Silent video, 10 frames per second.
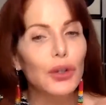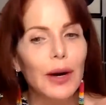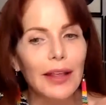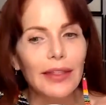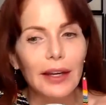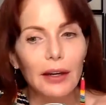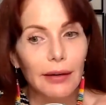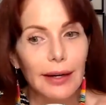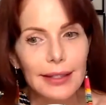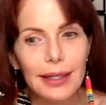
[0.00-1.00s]
do anything
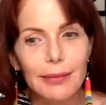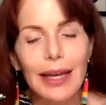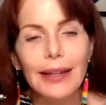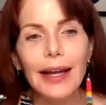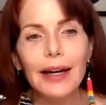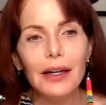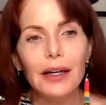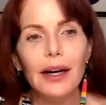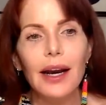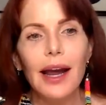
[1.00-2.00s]
crazy to make that
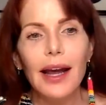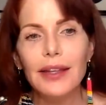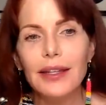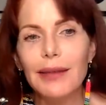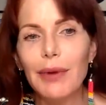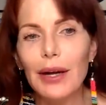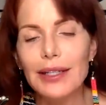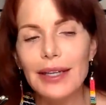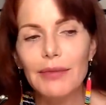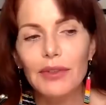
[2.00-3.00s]
occur i right. think they
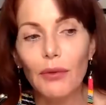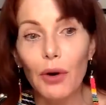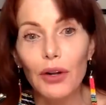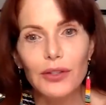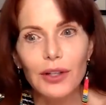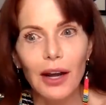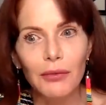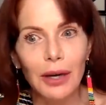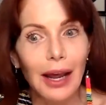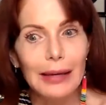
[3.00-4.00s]
bought subs from one of those
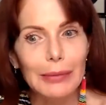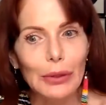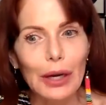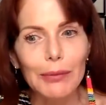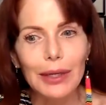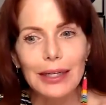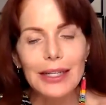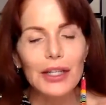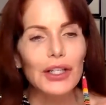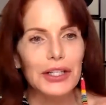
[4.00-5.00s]
unreliable companies
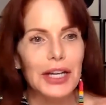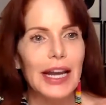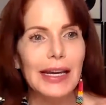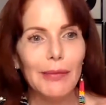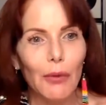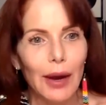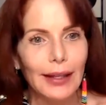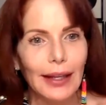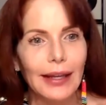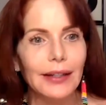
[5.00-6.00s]
that just take them
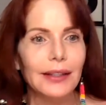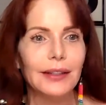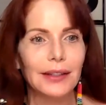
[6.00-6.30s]
away later